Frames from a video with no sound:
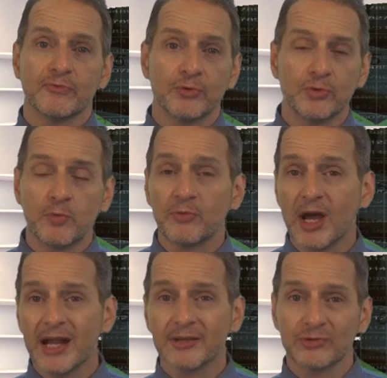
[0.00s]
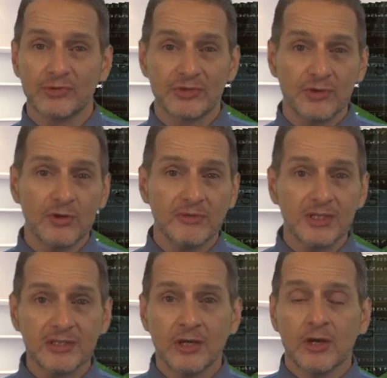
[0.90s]
for a new product or
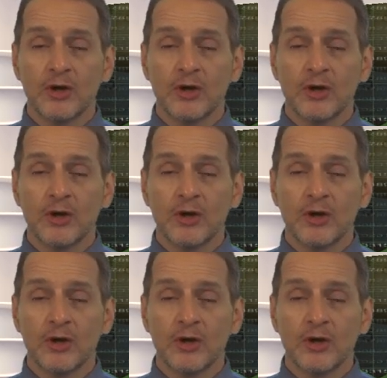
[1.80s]
service,